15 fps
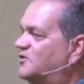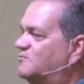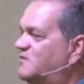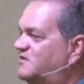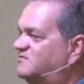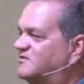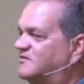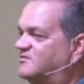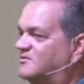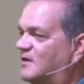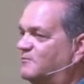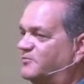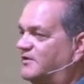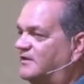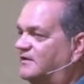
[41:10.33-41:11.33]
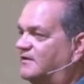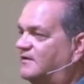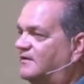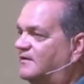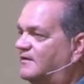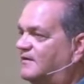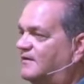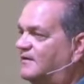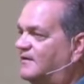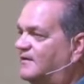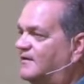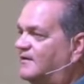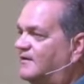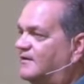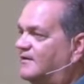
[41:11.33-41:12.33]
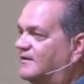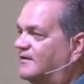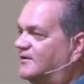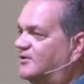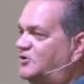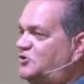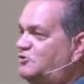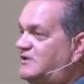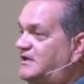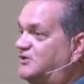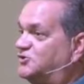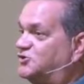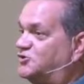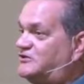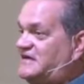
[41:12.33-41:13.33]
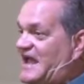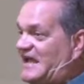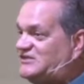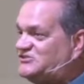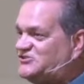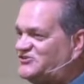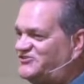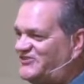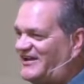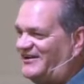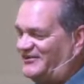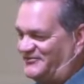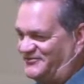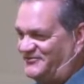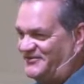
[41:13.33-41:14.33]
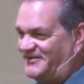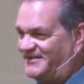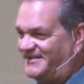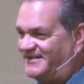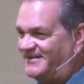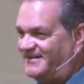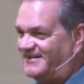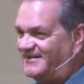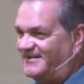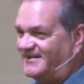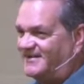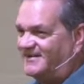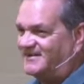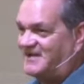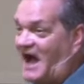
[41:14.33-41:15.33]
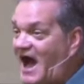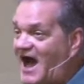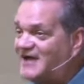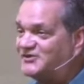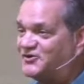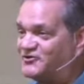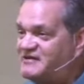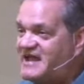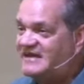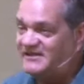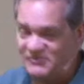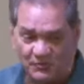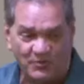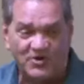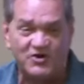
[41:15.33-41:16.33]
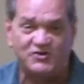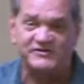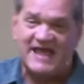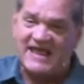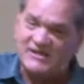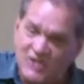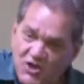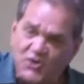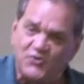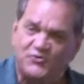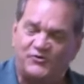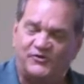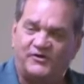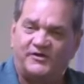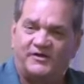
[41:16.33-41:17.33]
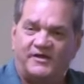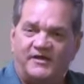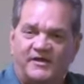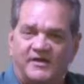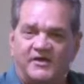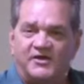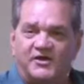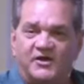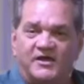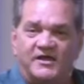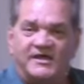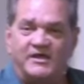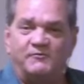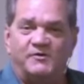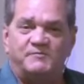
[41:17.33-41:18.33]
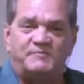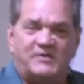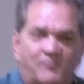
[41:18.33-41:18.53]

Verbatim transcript: you're missing something. You didn't create yourself. God created the world and you. It would